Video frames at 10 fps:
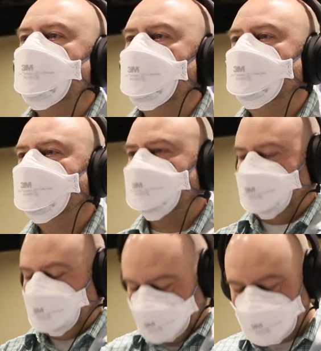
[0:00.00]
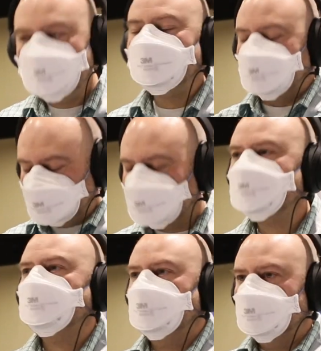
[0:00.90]
super fun. Yeah,
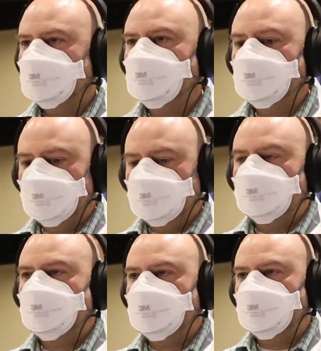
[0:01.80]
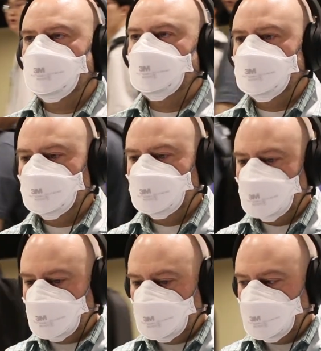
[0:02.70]
great to meet you and talk with you
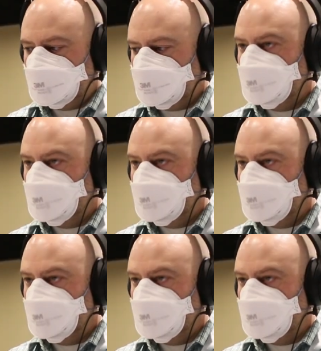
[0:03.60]
as well.